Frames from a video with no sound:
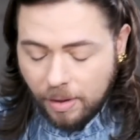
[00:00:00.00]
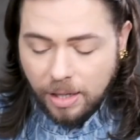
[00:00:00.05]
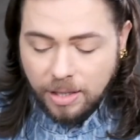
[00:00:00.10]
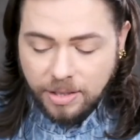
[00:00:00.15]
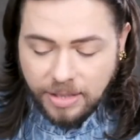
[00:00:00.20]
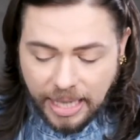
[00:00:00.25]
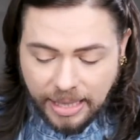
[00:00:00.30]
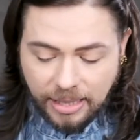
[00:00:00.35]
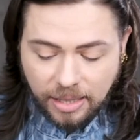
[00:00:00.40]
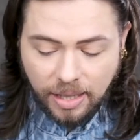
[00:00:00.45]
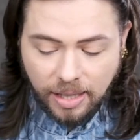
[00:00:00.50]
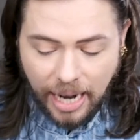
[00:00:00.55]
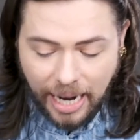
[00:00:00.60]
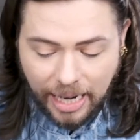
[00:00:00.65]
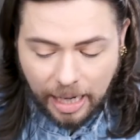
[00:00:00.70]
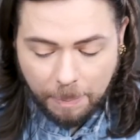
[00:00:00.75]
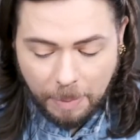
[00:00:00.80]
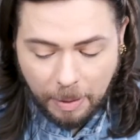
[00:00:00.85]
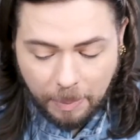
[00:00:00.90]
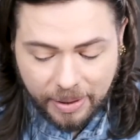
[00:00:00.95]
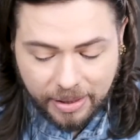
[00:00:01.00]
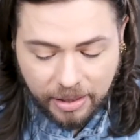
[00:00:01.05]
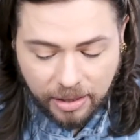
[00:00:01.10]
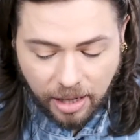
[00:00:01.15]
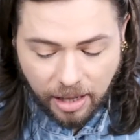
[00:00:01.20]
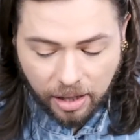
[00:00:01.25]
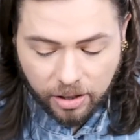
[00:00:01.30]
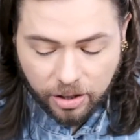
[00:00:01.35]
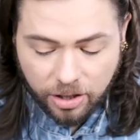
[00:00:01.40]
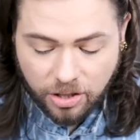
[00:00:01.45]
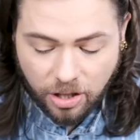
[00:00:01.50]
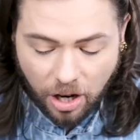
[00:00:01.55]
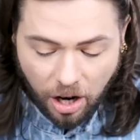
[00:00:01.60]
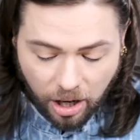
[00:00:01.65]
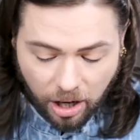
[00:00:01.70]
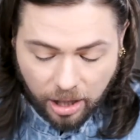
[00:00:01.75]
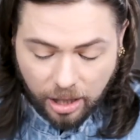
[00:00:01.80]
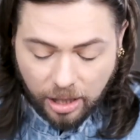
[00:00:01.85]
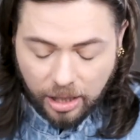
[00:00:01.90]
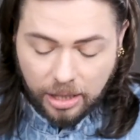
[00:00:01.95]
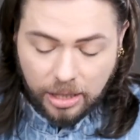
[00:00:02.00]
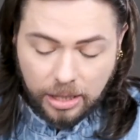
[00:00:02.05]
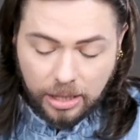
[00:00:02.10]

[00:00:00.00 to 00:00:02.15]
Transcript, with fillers: say that the highly pigmented colors are